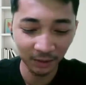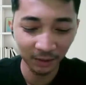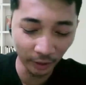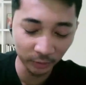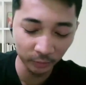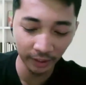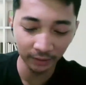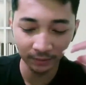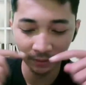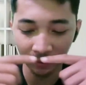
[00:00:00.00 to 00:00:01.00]
to add to that,
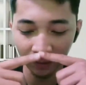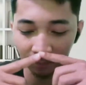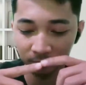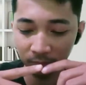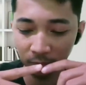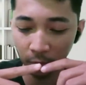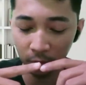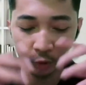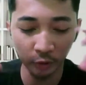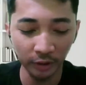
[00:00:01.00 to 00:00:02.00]
well,
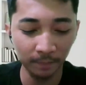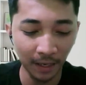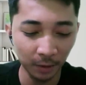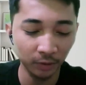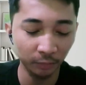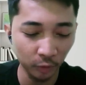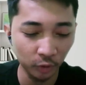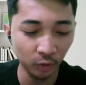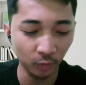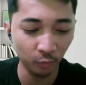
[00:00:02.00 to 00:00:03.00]
talking about the
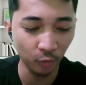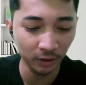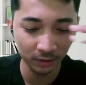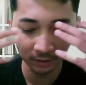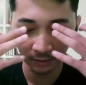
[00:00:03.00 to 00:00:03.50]
future of works,